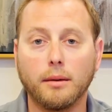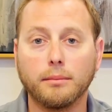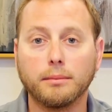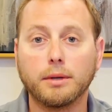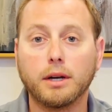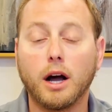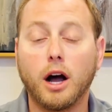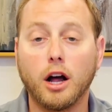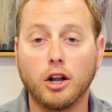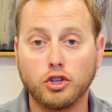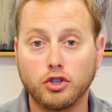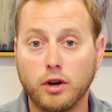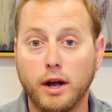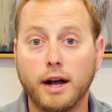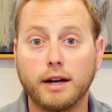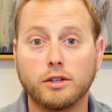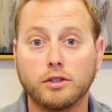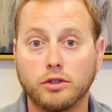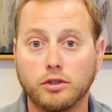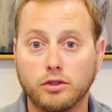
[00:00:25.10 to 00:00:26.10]

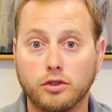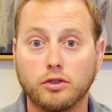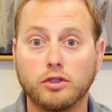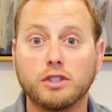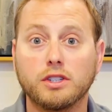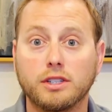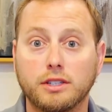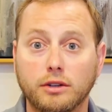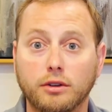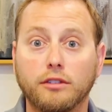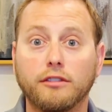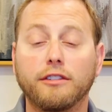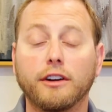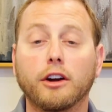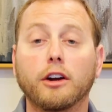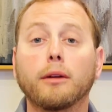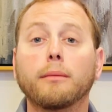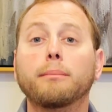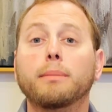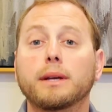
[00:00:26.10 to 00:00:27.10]
Contractors are still
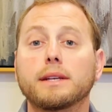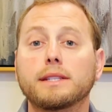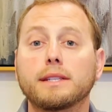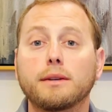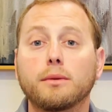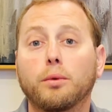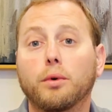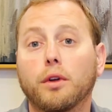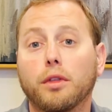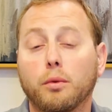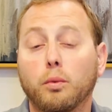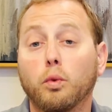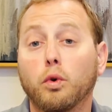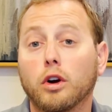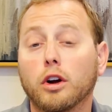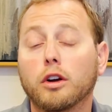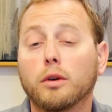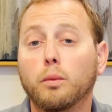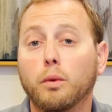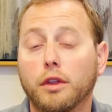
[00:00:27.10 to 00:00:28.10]
very busy with
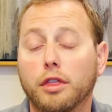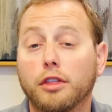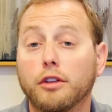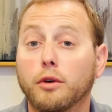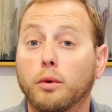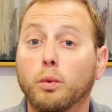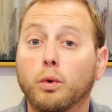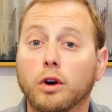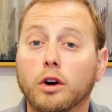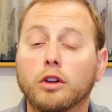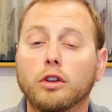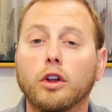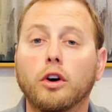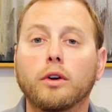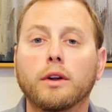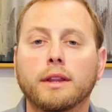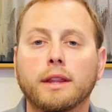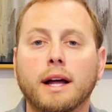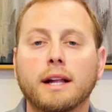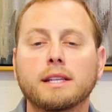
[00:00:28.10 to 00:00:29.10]
their
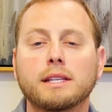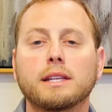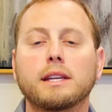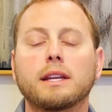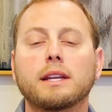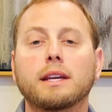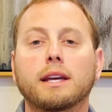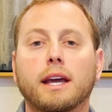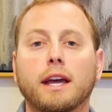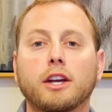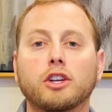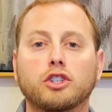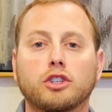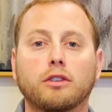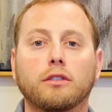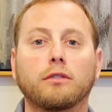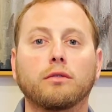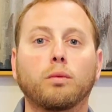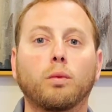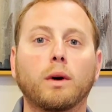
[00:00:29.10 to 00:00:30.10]
workload, and that's an indication
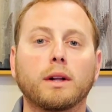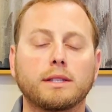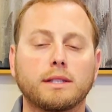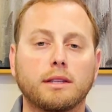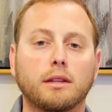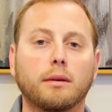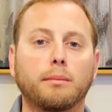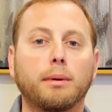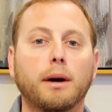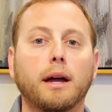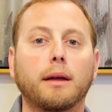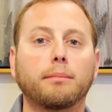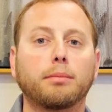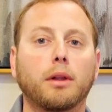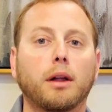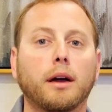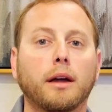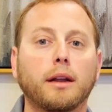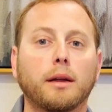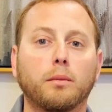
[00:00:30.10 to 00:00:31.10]
of what's in the
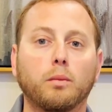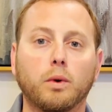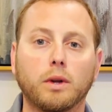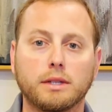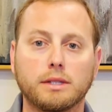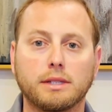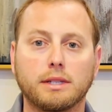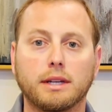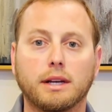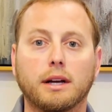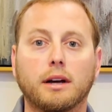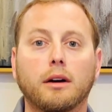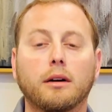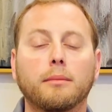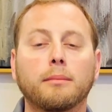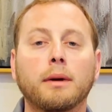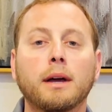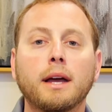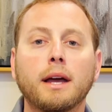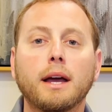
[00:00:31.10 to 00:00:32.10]
pipeline and what's to
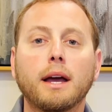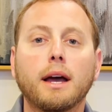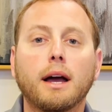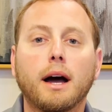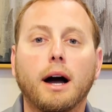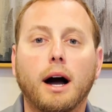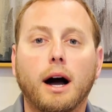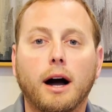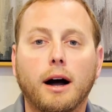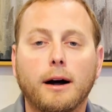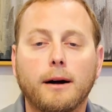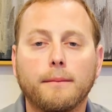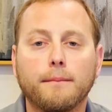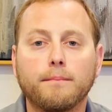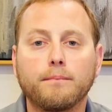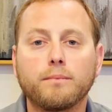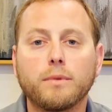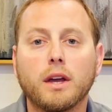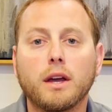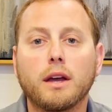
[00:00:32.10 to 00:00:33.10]
come.
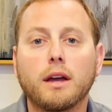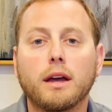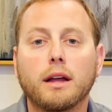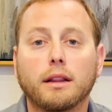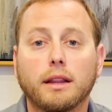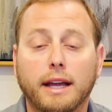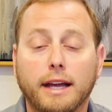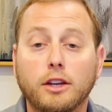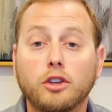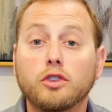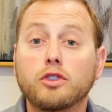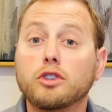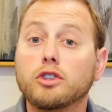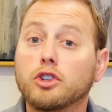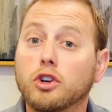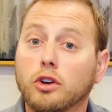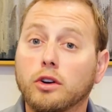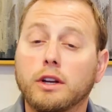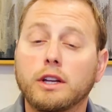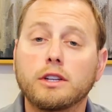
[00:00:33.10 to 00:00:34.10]
Land use
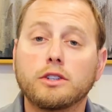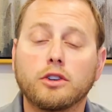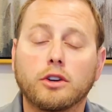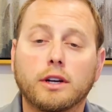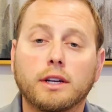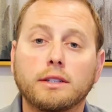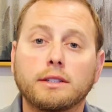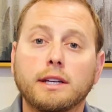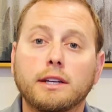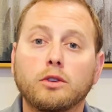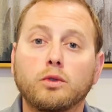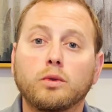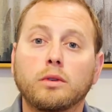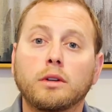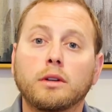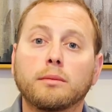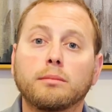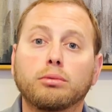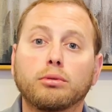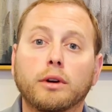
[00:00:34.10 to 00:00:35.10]
attorneys are
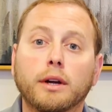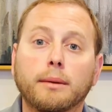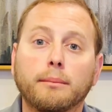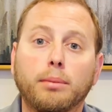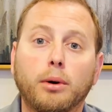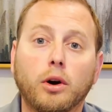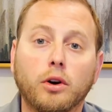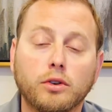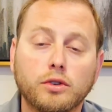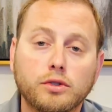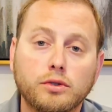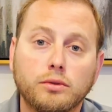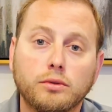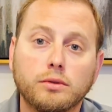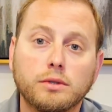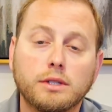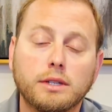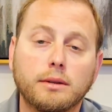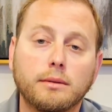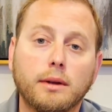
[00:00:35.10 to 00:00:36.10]
continuing to bring
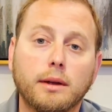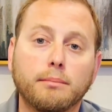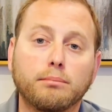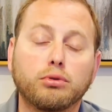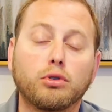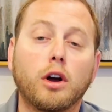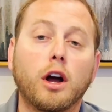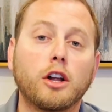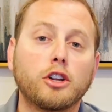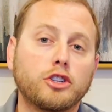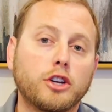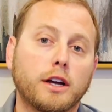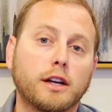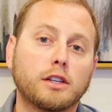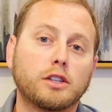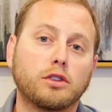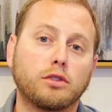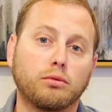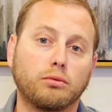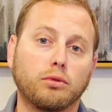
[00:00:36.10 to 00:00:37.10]
parcels and
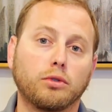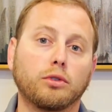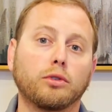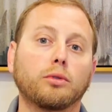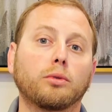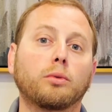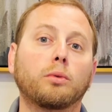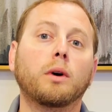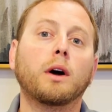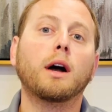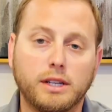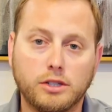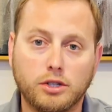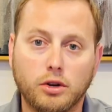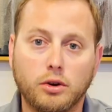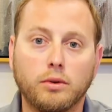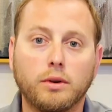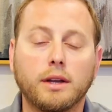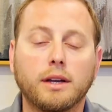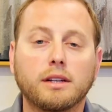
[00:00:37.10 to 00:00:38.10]
projects through
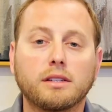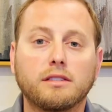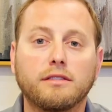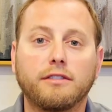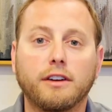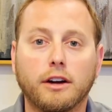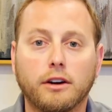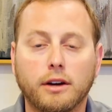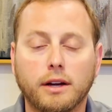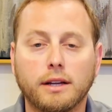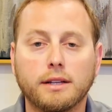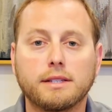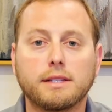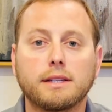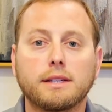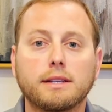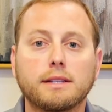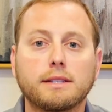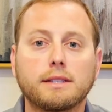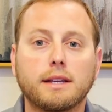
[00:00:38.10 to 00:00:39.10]
zonings,
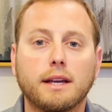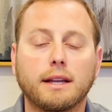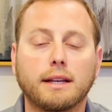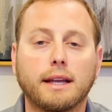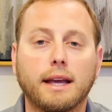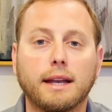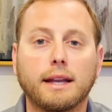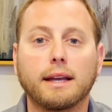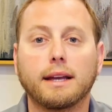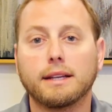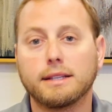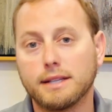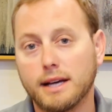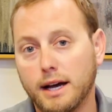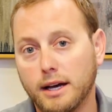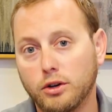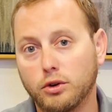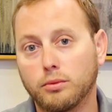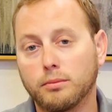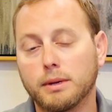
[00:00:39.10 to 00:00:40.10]
variances, and getting
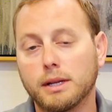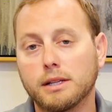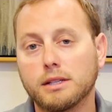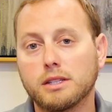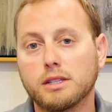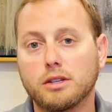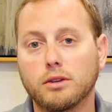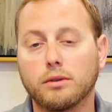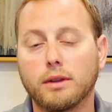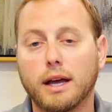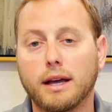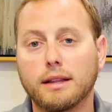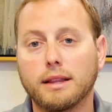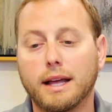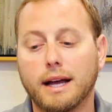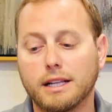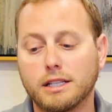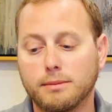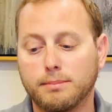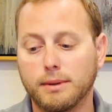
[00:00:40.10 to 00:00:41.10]
entitlements. So
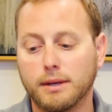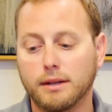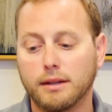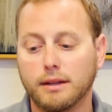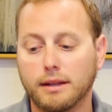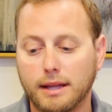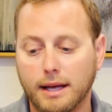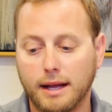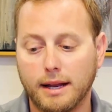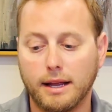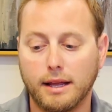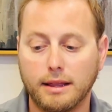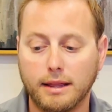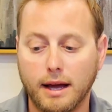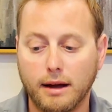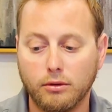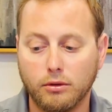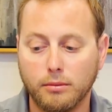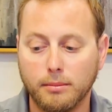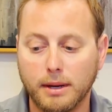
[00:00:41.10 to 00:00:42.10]

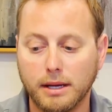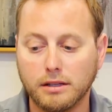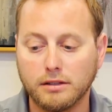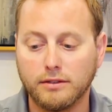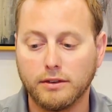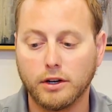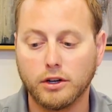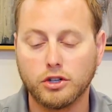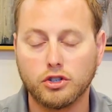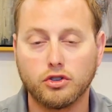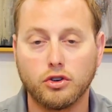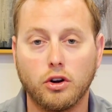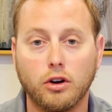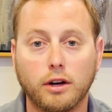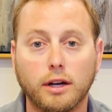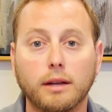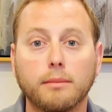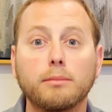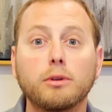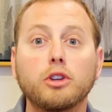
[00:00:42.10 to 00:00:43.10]
that remains very
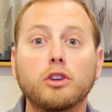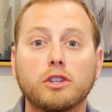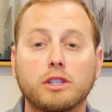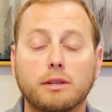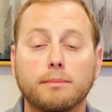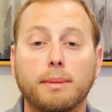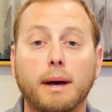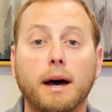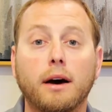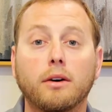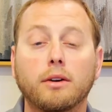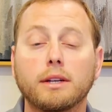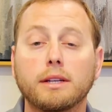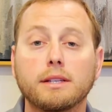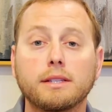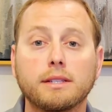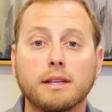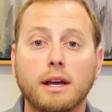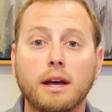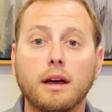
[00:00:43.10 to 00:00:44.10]
strong. In
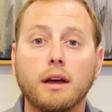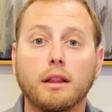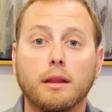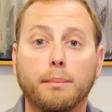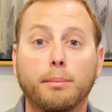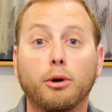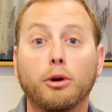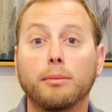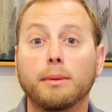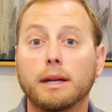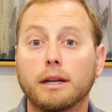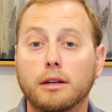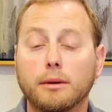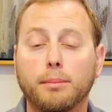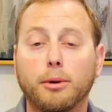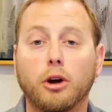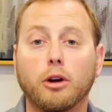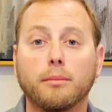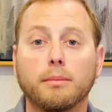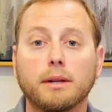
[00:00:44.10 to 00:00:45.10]
municipalities, the permitting
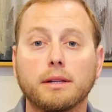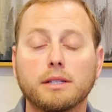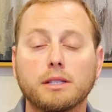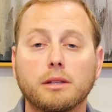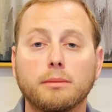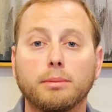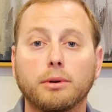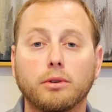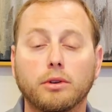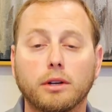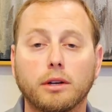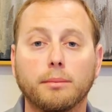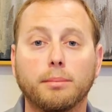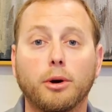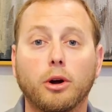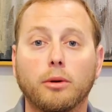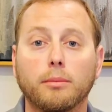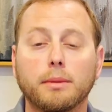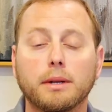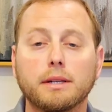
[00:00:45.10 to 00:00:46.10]
departments, the building
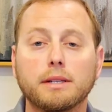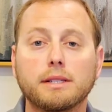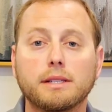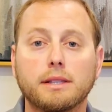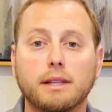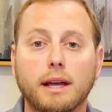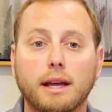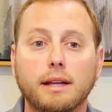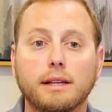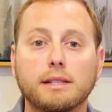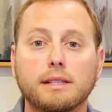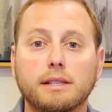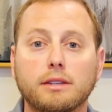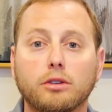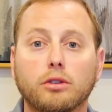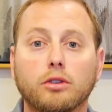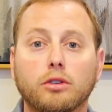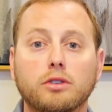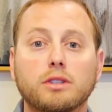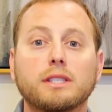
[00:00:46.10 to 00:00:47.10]
departments, they
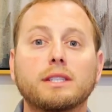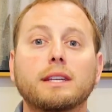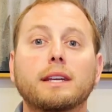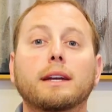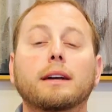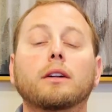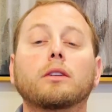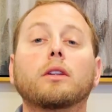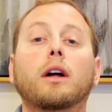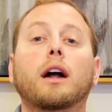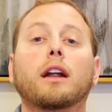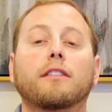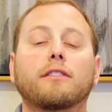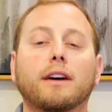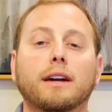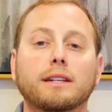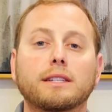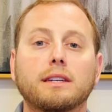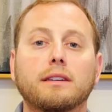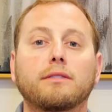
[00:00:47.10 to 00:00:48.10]
still are seeing a lot of
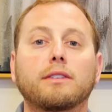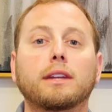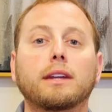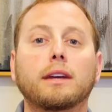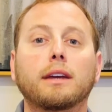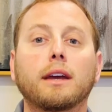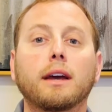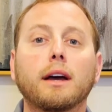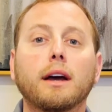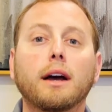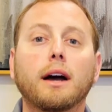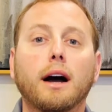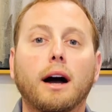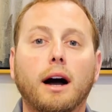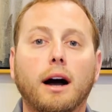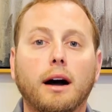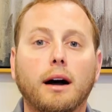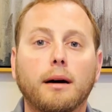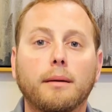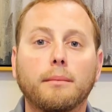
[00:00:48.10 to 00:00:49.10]
activity
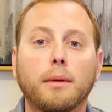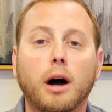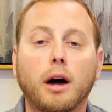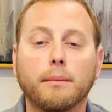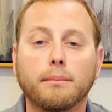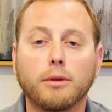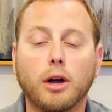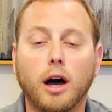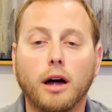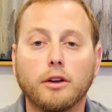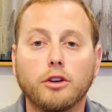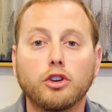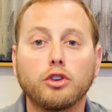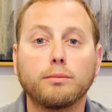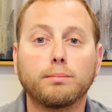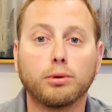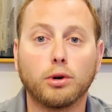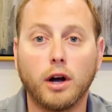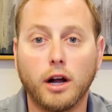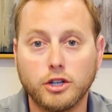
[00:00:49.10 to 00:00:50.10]
on new
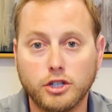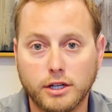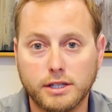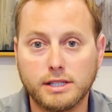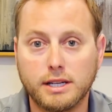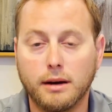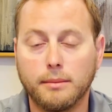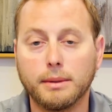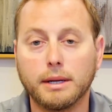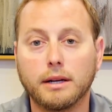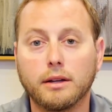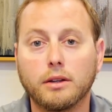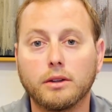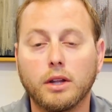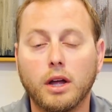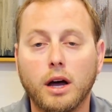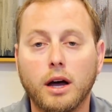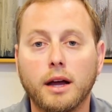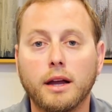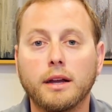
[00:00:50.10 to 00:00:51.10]
projects coming
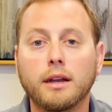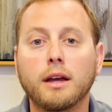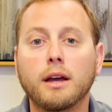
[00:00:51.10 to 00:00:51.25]
online.